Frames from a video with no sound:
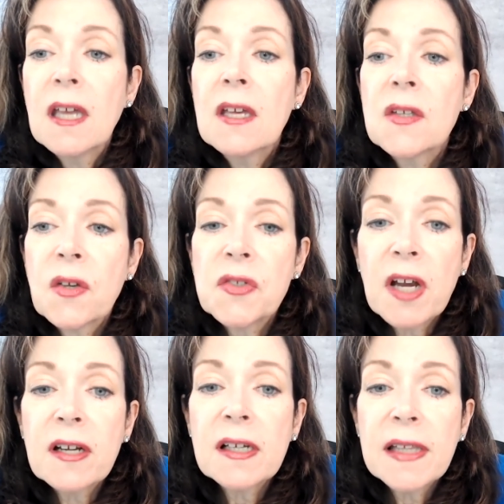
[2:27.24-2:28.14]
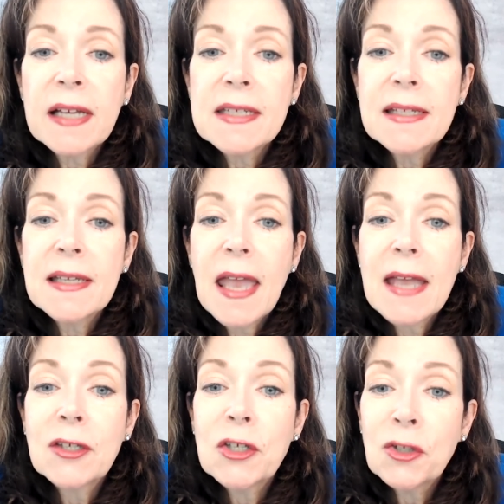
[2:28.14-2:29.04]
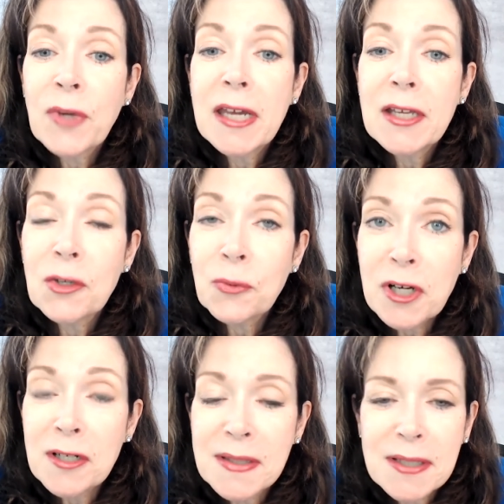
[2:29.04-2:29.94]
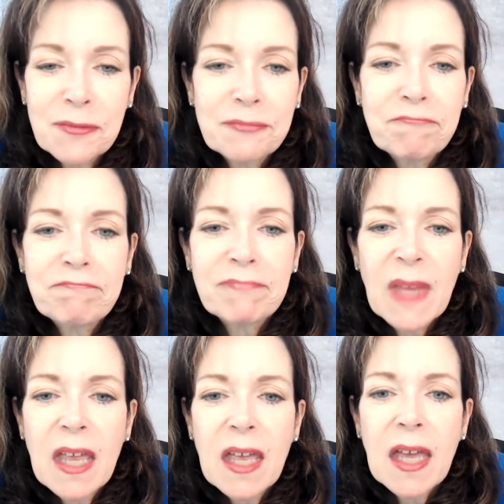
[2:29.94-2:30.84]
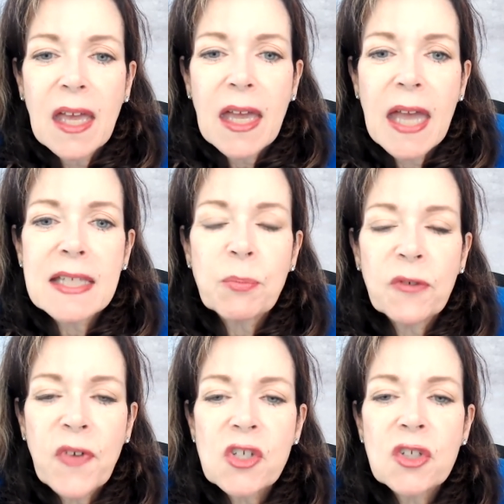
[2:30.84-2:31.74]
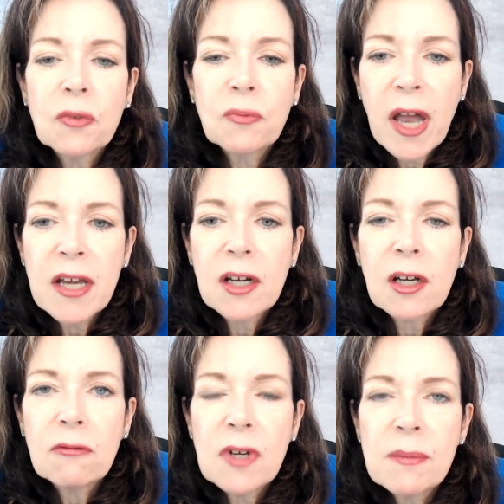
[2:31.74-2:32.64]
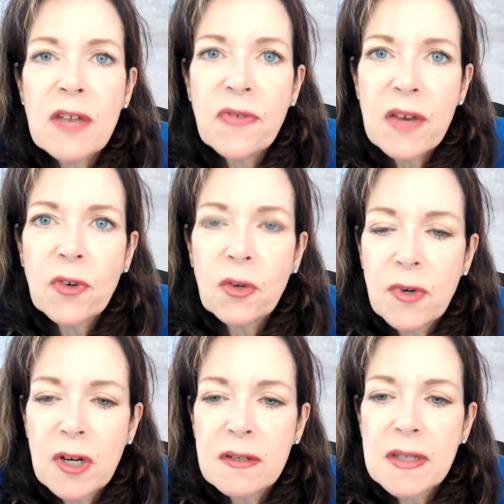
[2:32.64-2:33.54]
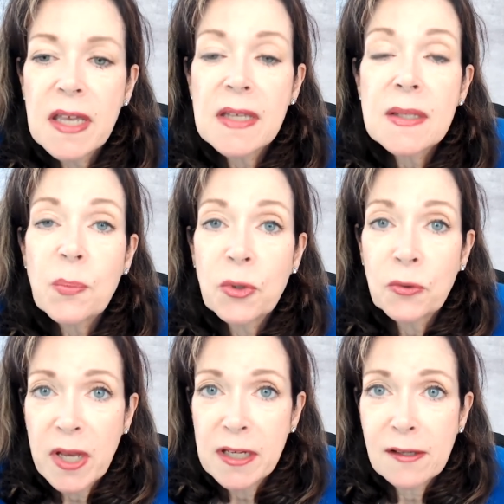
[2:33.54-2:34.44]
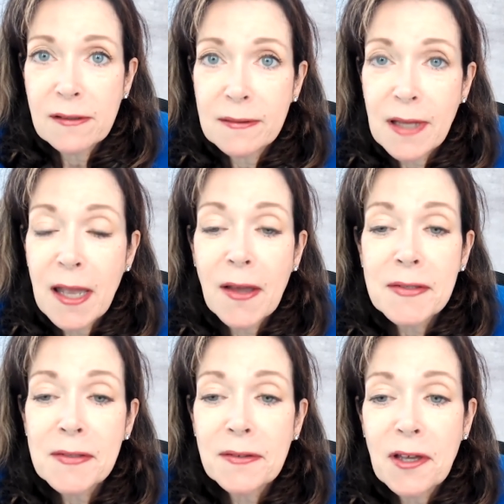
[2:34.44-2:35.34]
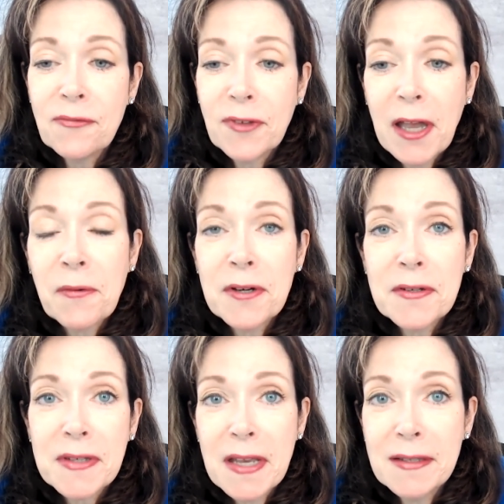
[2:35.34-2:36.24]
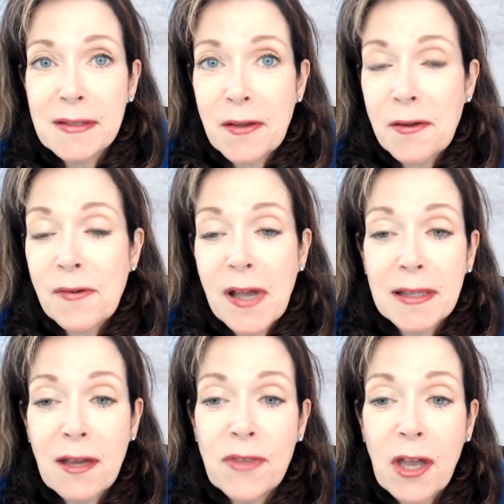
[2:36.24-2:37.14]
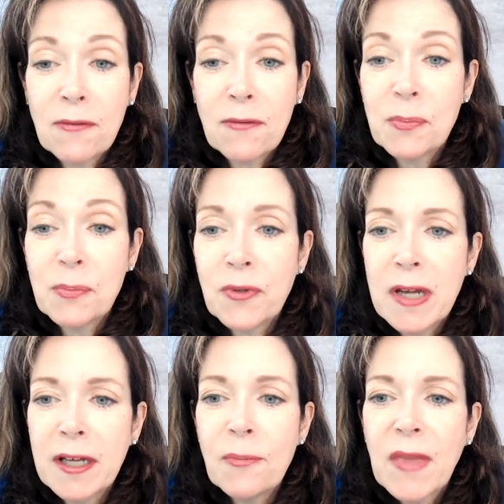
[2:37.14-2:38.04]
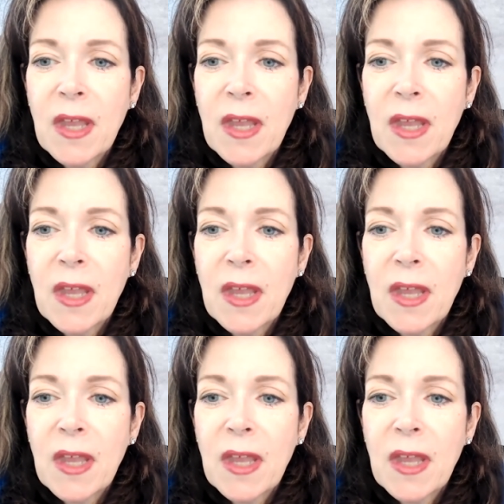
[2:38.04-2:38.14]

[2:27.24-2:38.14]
So start collecting and curating your words. As a professional writer, one of my favorite words is perennial. I also love flowers, and so I love that word perennial.